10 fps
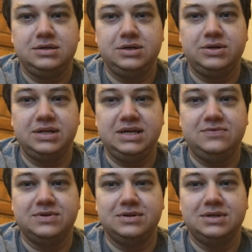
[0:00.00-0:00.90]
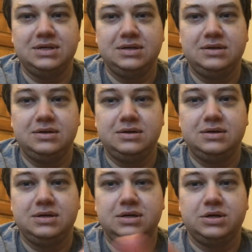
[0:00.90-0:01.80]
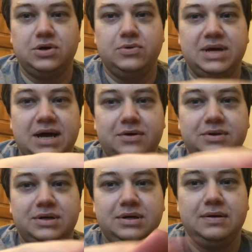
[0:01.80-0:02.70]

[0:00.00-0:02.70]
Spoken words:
you can even go down